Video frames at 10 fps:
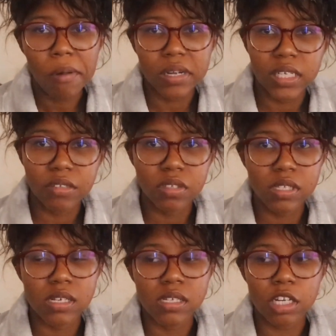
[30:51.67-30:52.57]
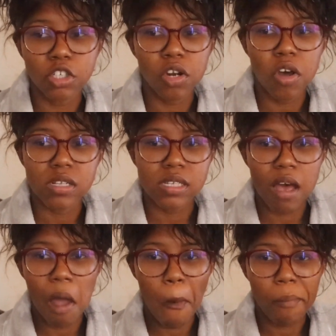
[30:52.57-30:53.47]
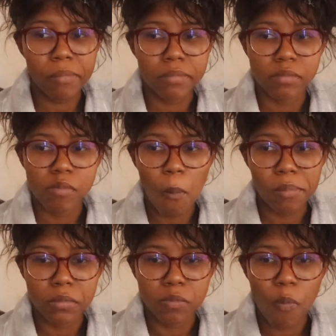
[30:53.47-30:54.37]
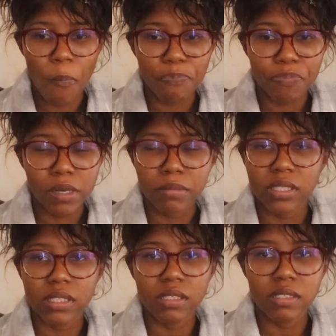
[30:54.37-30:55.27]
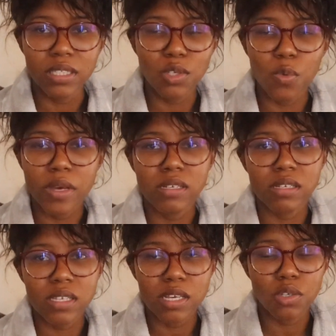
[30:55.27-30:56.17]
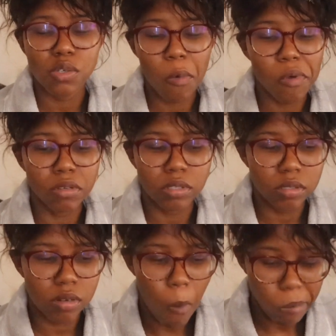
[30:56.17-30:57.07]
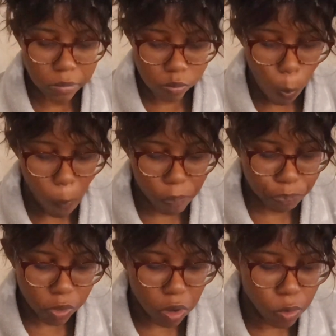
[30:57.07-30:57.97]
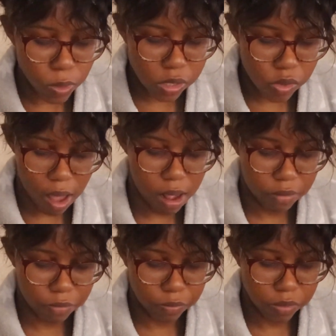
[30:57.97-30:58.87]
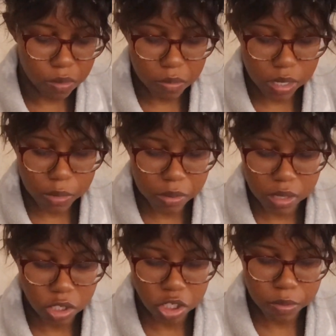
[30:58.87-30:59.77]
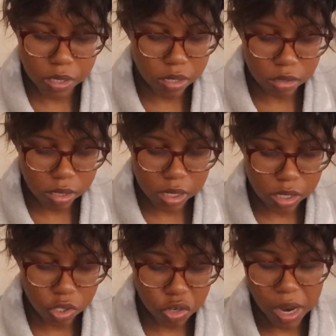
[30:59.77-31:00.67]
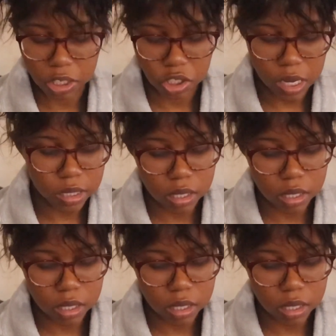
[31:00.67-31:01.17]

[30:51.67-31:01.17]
KFC in such a long time, but these wings taste so good. I can't wait to have the meat, but the chips still taste trash like